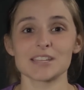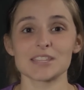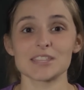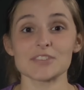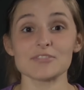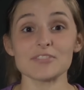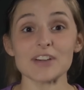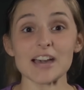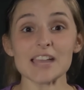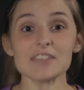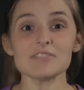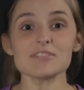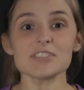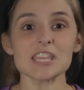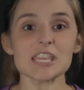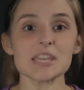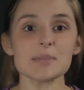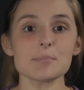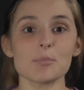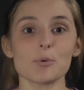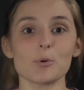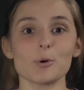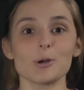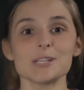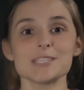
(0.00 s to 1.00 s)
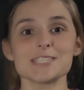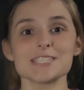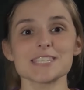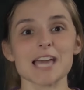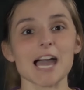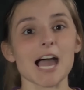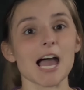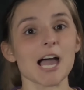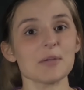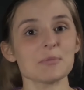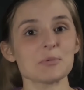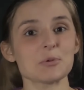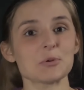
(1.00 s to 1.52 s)
The five key points that
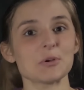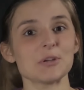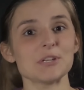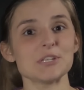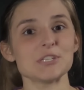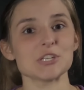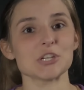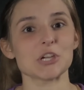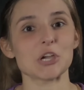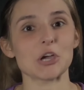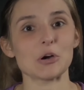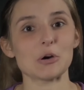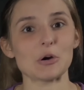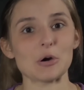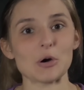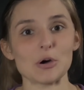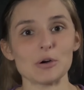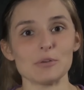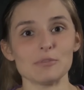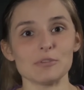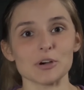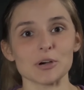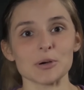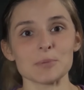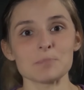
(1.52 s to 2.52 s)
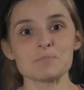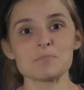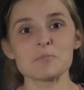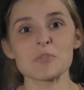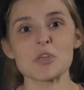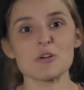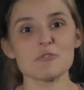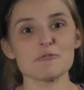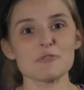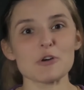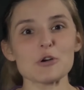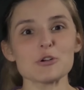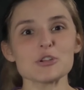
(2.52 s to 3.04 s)
I'm going to go over
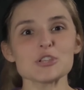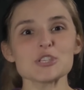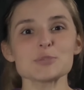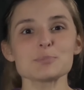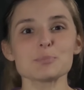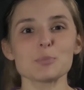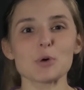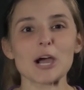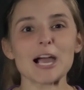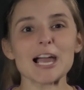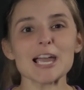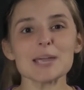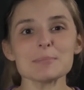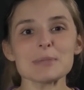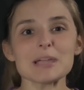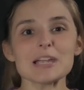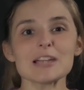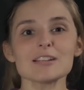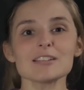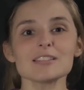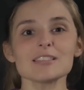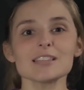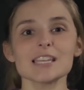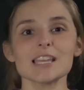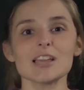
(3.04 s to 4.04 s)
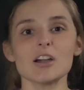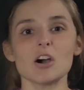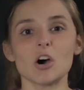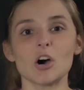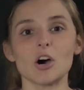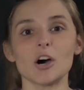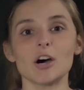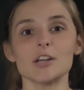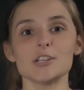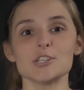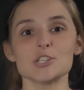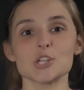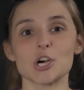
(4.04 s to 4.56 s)
focus primarily
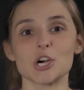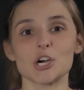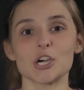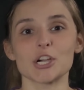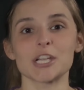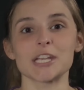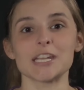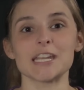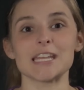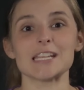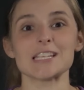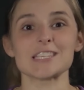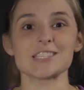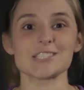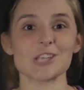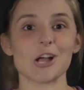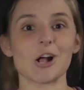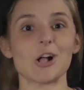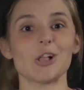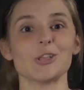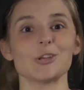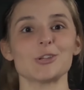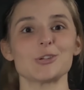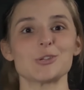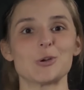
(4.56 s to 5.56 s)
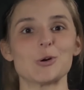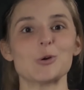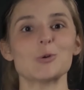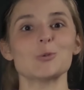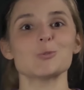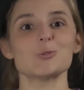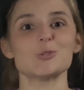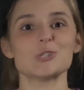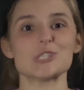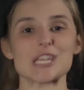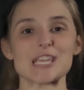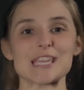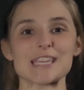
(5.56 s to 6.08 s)
on targeting solid
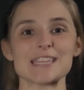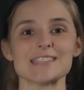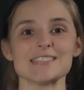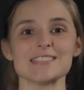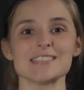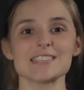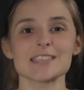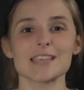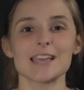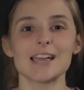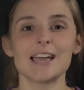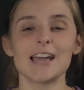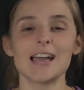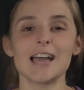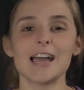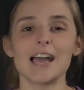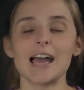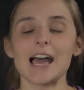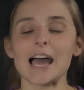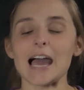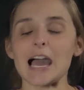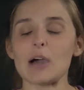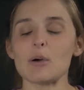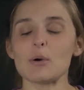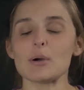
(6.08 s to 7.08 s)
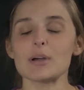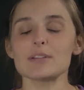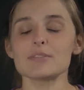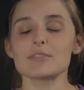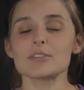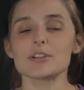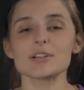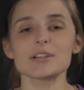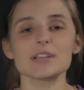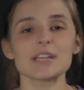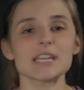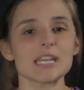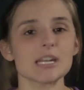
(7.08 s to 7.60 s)
gold chains.
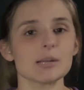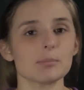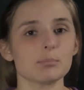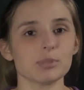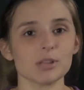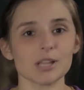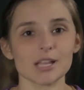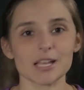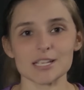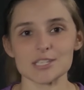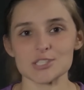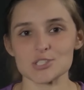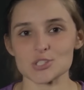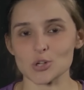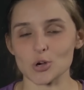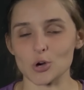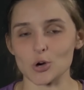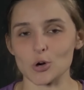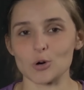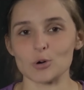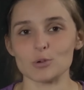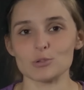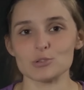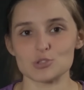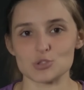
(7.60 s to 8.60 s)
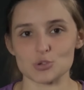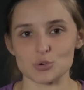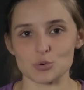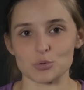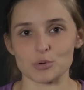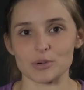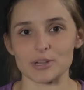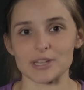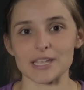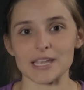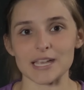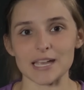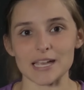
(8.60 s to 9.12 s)
However, it applies to all
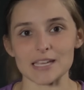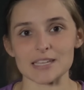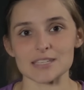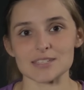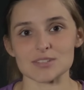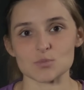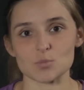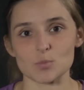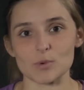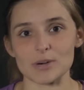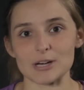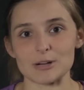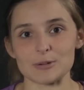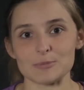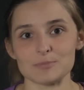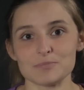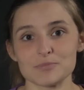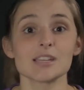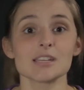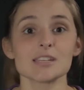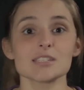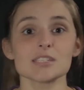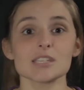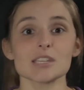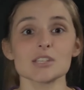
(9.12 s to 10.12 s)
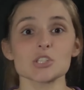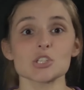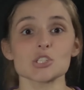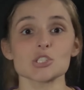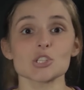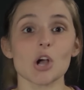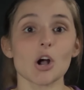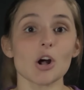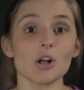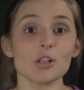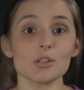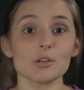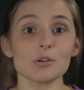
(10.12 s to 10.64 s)
jewelry as well, such as
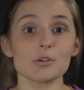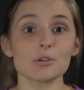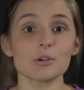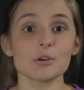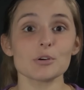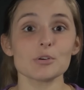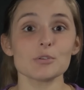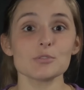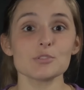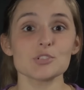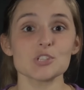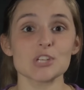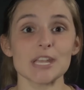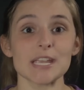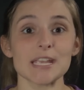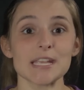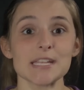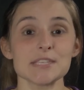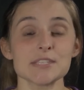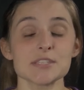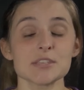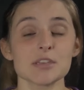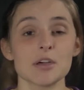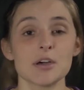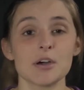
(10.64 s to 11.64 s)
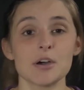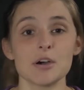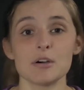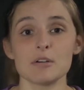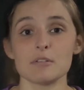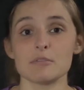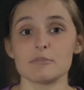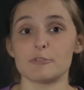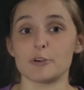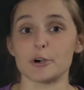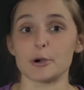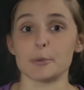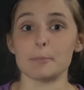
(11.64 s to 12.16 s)
hollow gold chains,
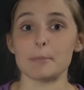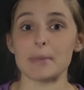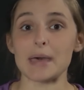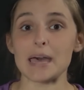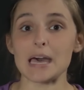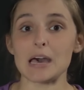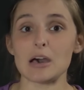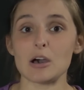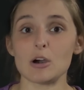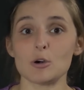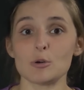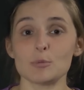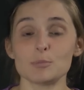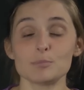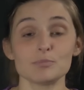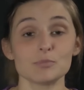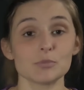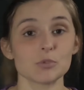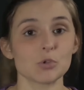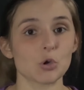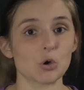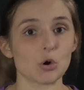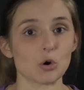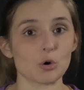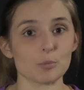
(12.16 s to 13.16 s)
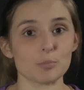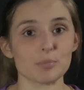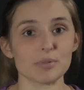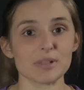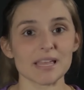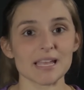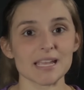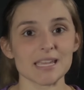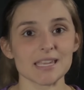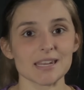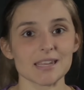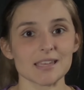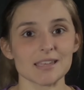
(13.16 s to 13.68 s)
vermeil, gold
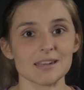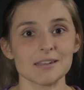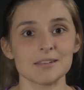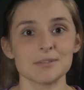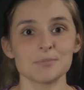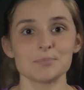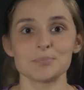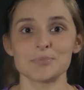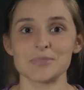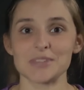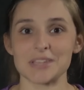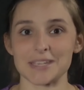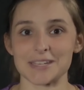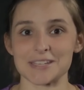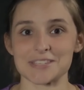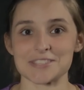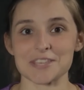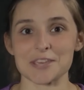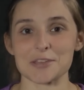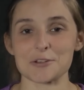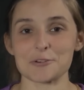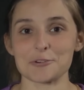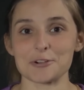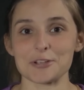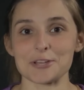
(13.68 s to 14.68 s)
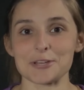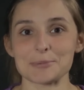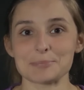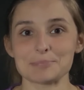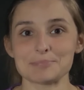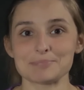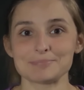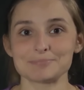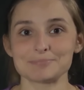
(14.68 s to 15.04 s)
plated, etc.